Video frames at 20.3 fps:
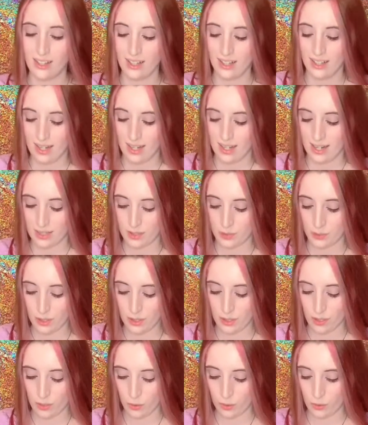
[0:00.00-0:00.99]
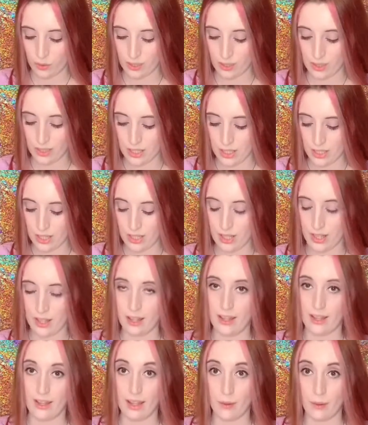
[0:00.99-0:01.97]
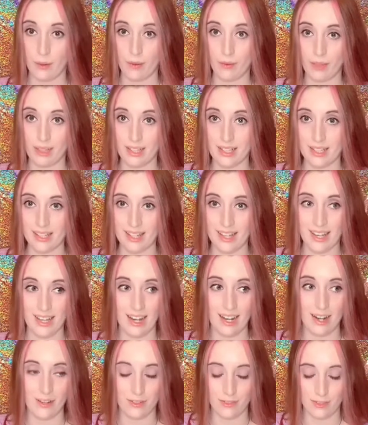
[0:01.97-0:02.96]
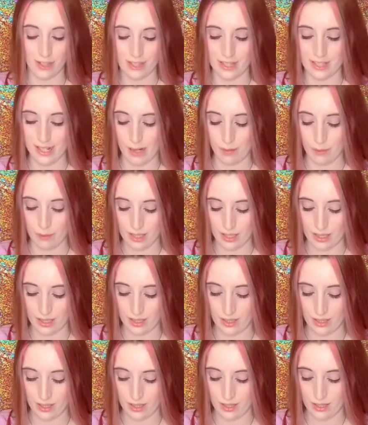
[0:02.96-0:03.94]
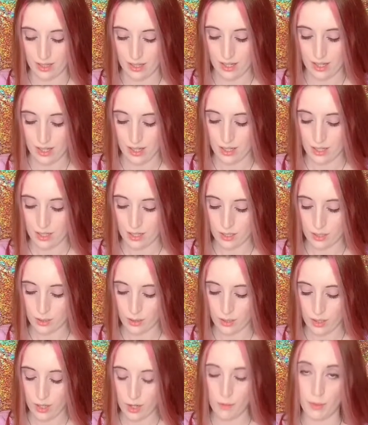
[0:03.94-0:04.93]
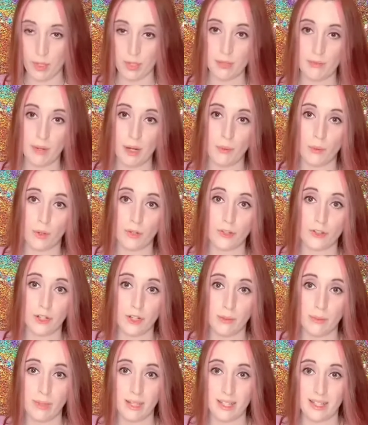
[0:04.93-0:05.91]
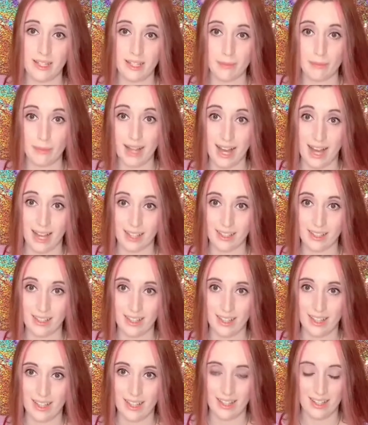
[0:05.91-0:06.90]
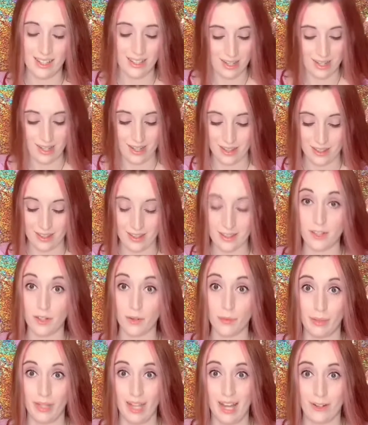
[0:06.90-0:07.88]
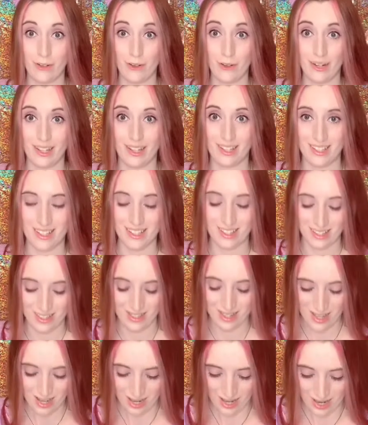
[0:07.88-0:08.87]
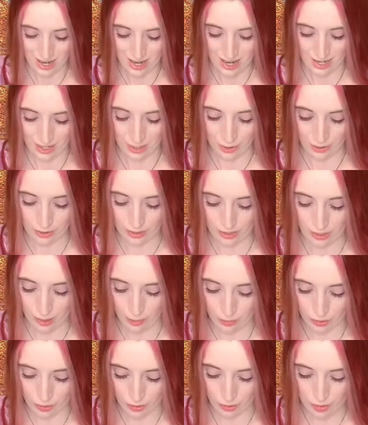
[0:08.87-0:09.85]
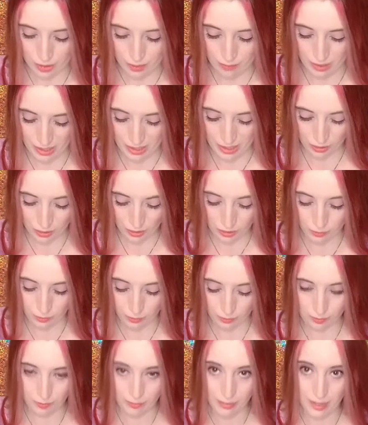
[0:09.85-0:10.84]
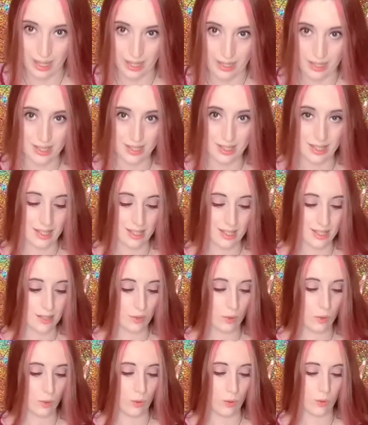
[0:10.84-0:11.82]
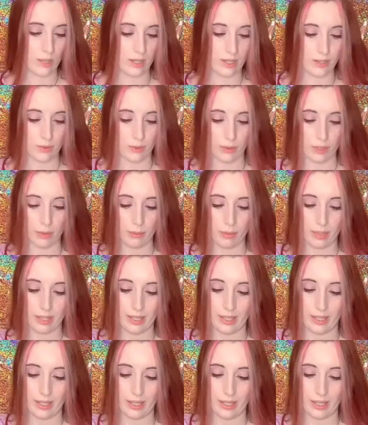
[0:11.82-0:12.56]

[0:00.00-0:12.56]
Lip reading: It's one of their older collections and they re-released it, and I was very excited because, as you all know, most of my wardrobe is black and these are black rings. And I heard they come with their own special little boxes. Ooh, that is really pretty.